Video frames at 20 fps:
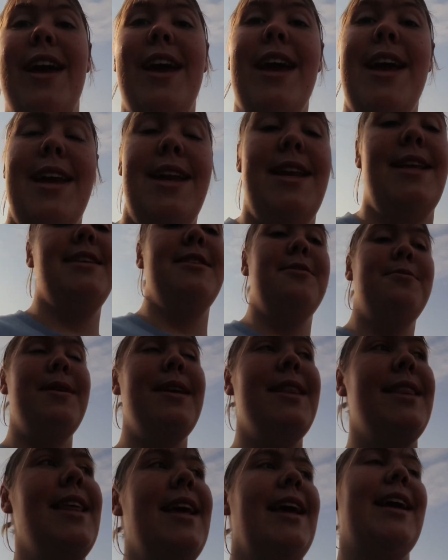any
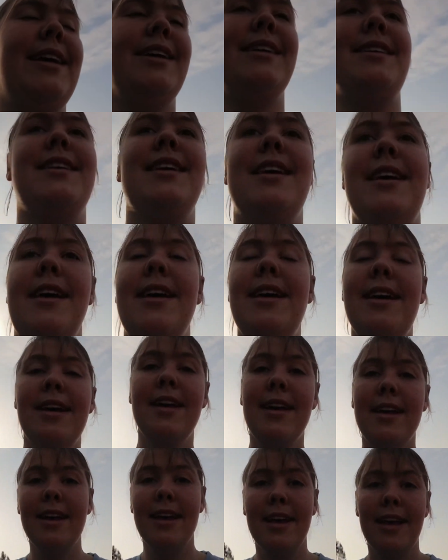sweet things
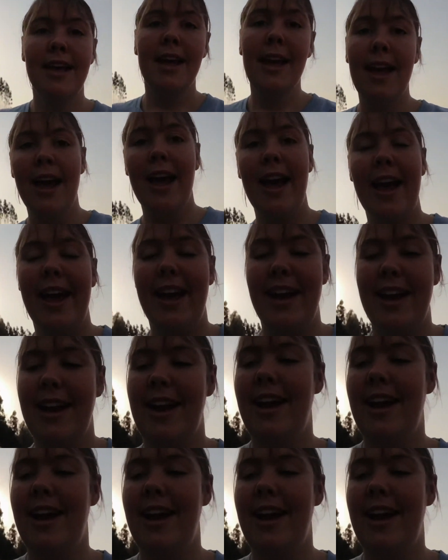in